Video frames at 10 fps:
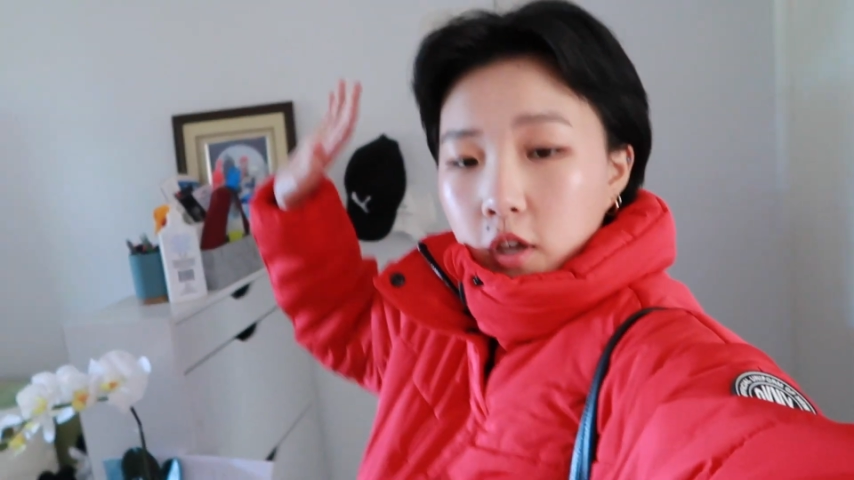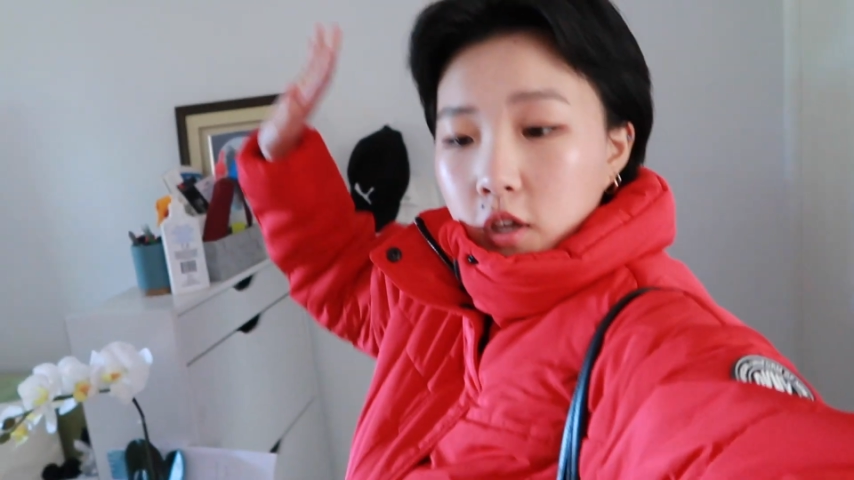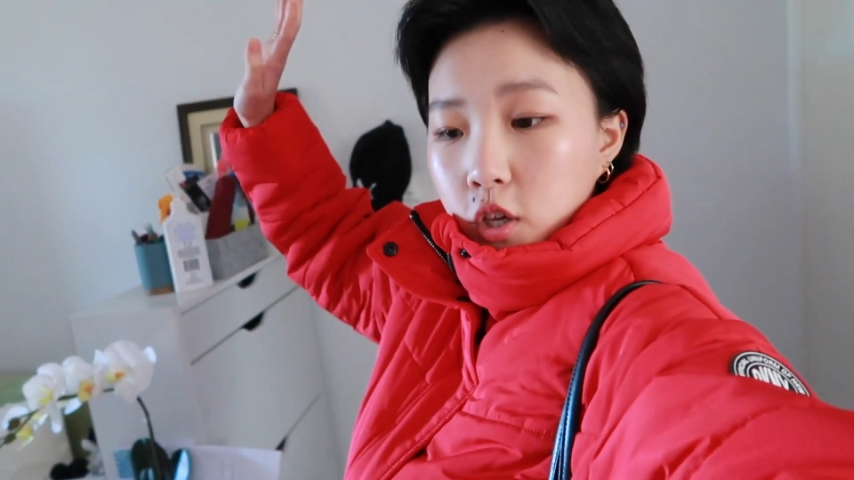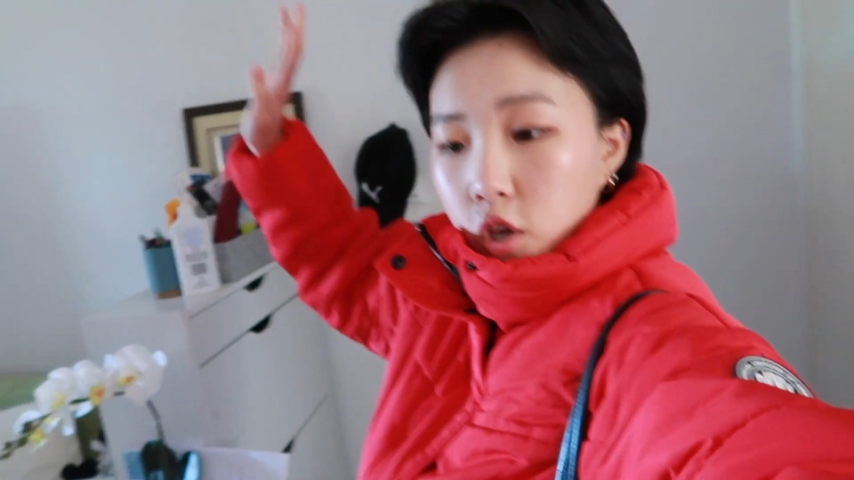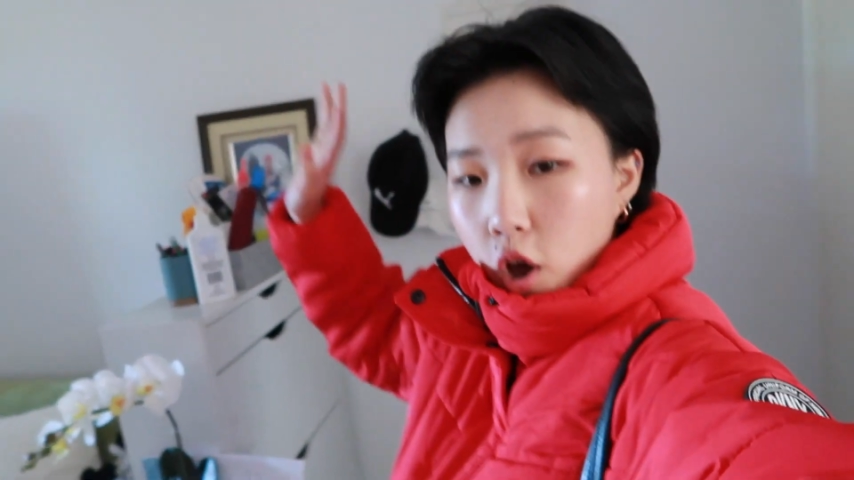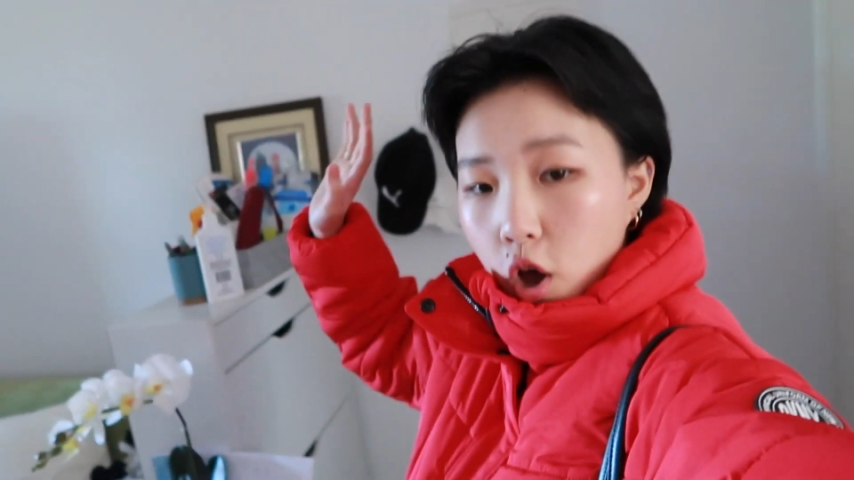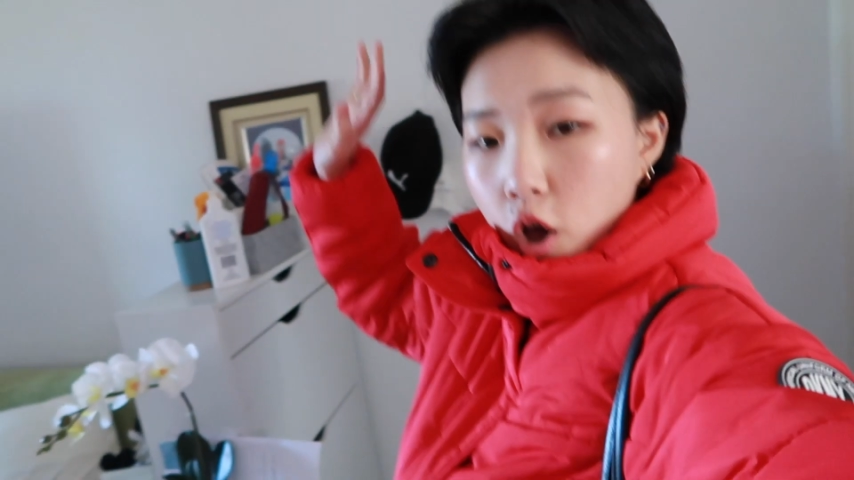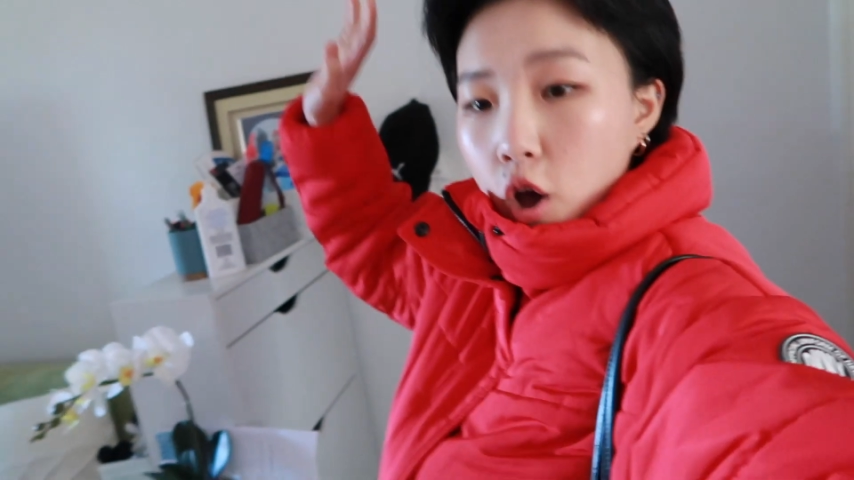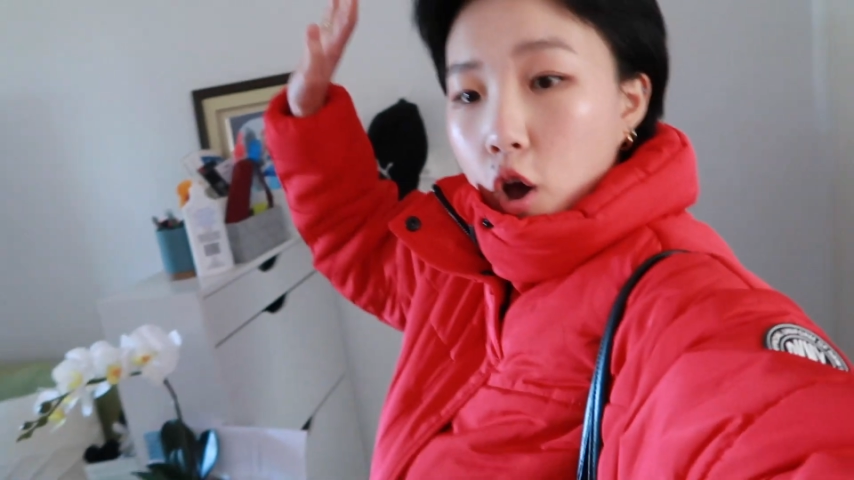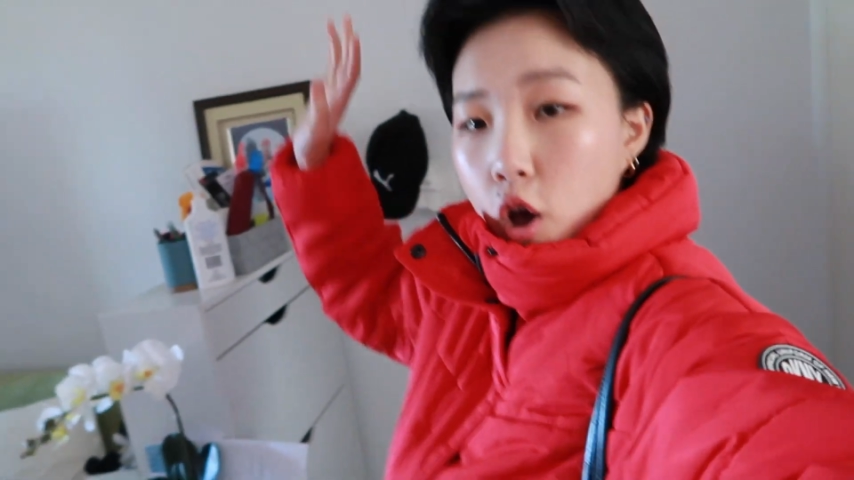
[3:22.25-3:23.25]

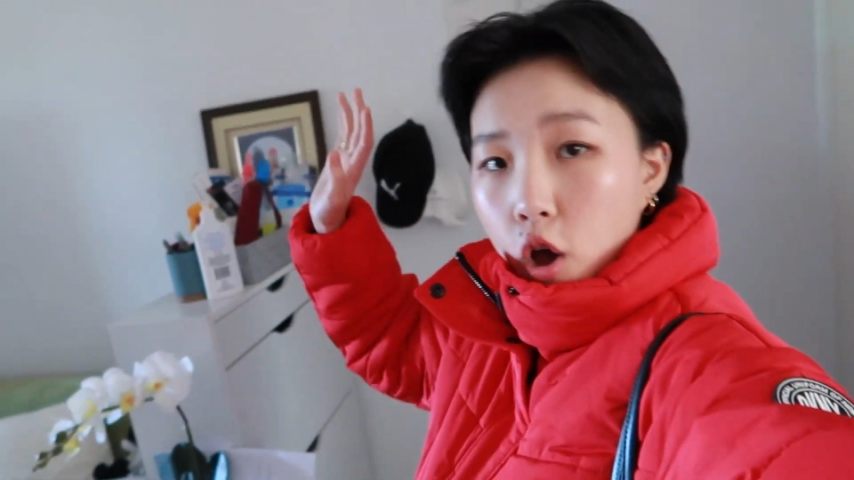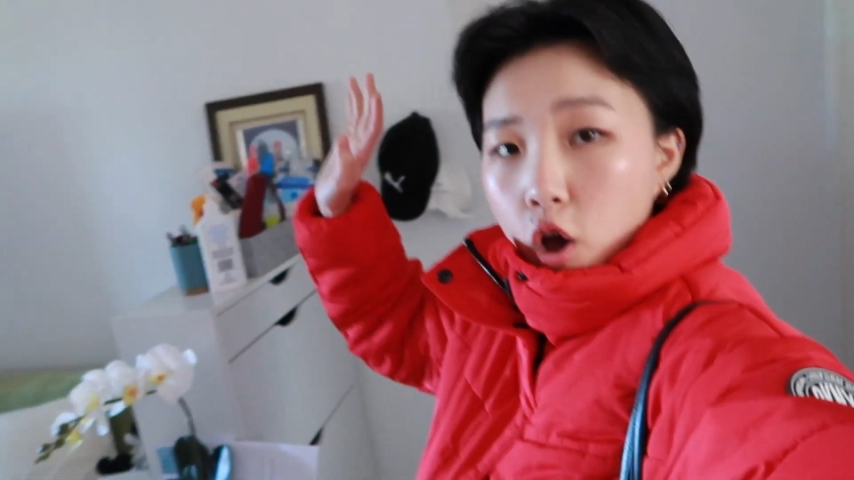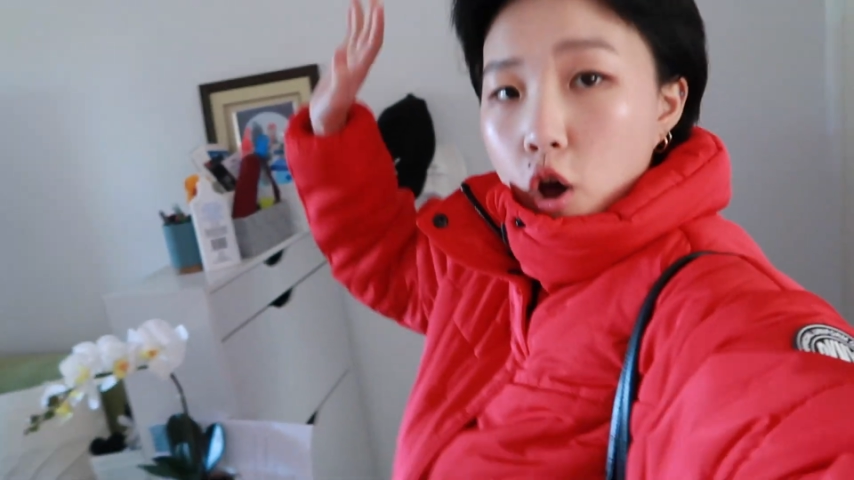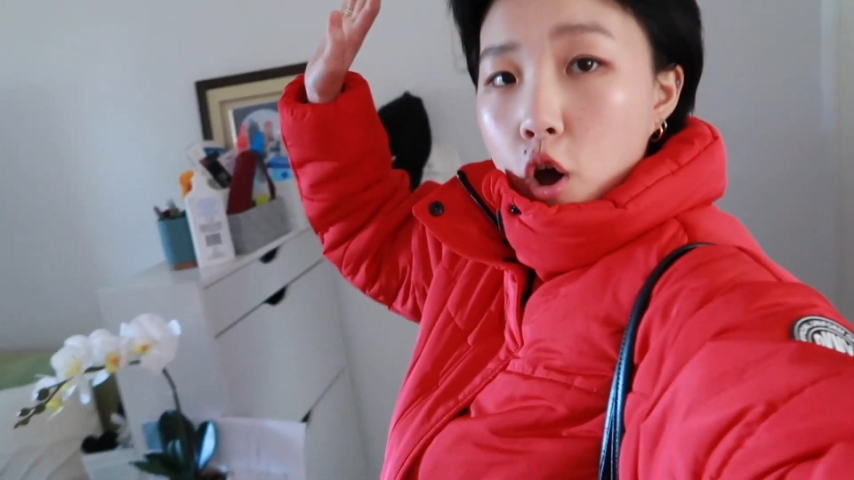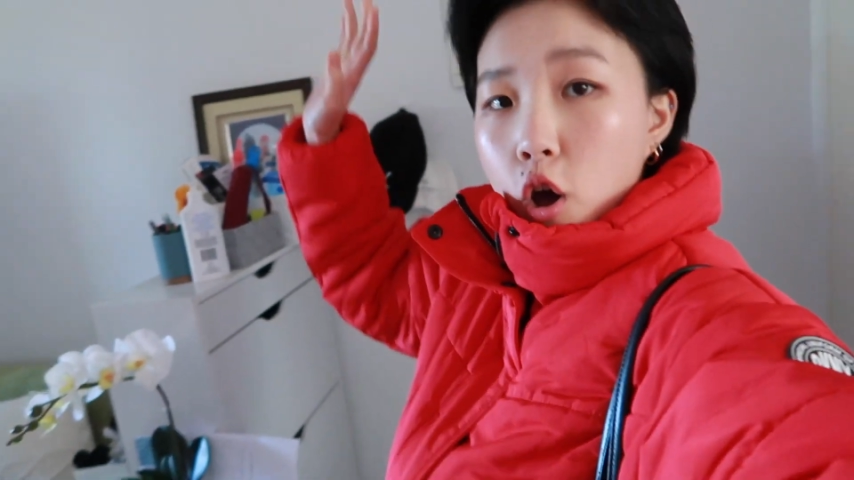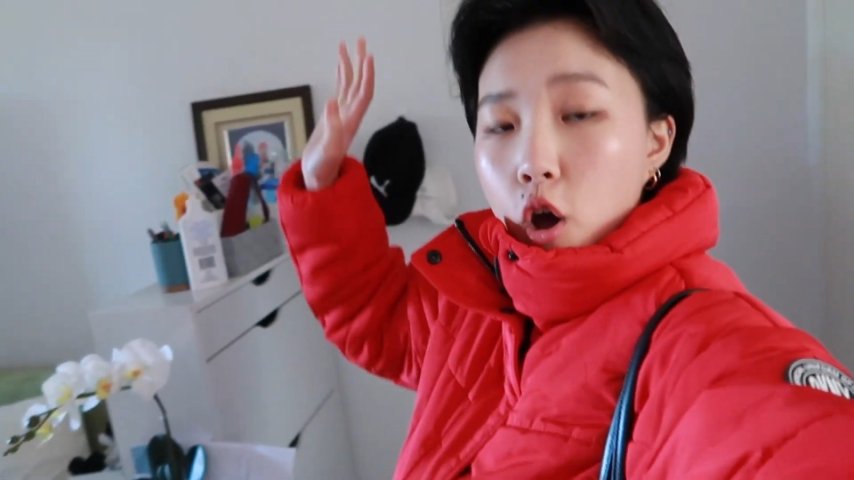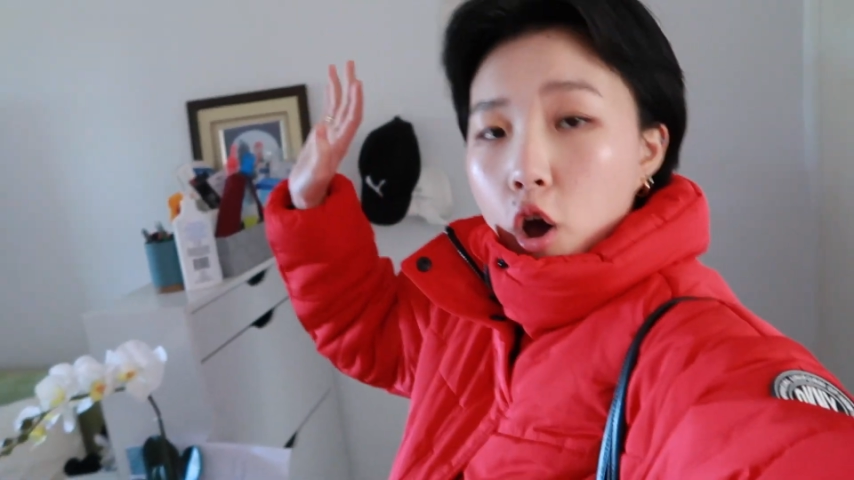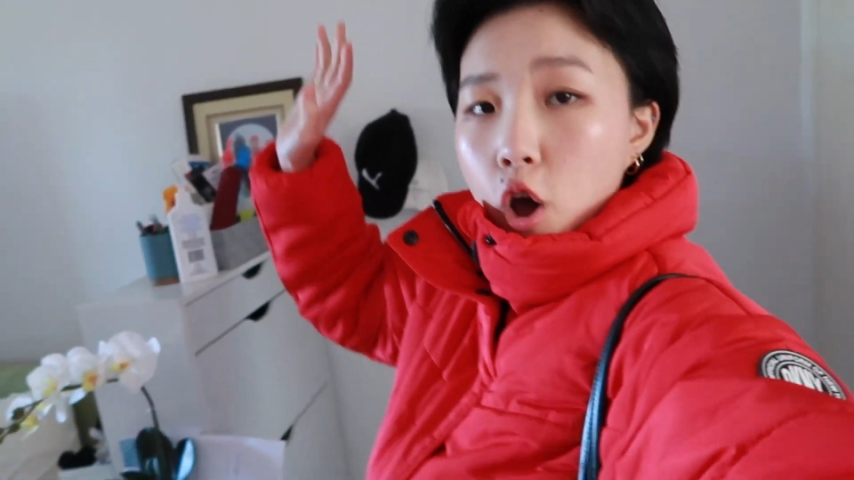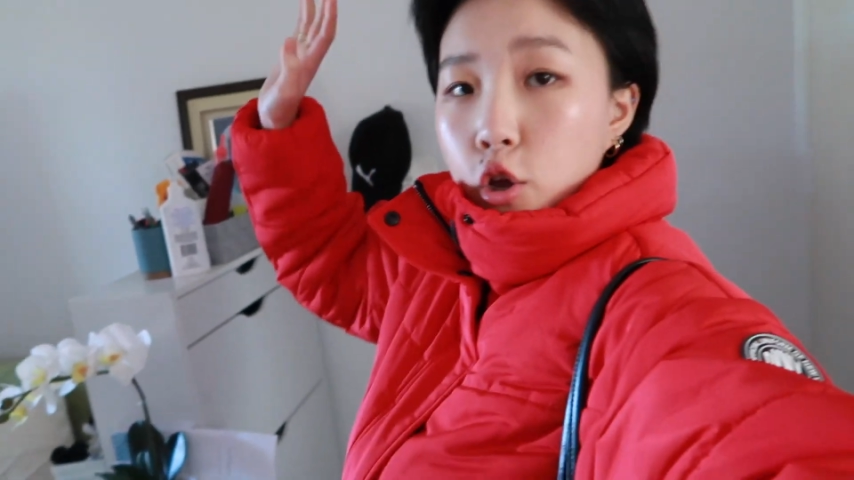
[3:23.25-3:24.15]
here.